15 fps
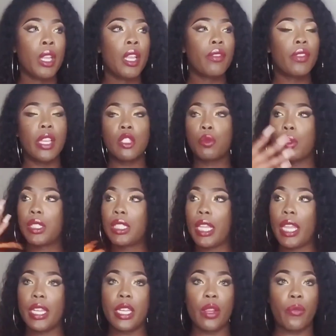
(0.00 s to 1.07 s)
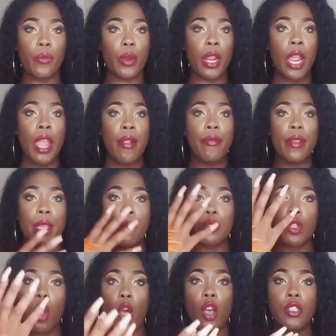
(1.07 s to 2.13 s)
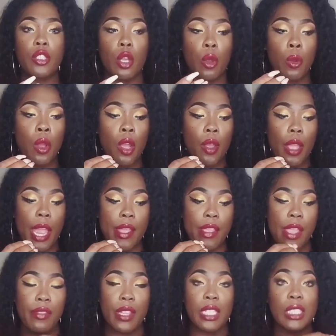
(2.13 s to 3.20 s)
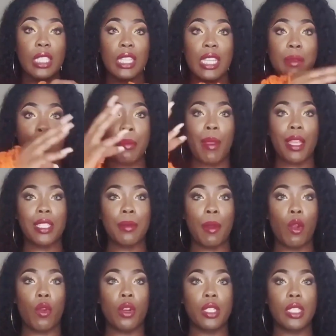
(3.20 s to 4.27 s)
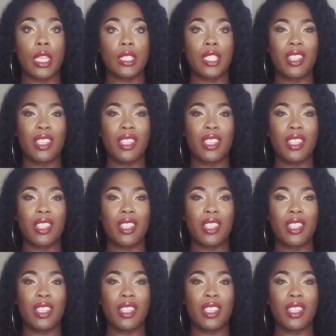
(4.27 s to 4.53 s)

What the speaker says: Things were said different. It was also, and this is leading me back to my organization.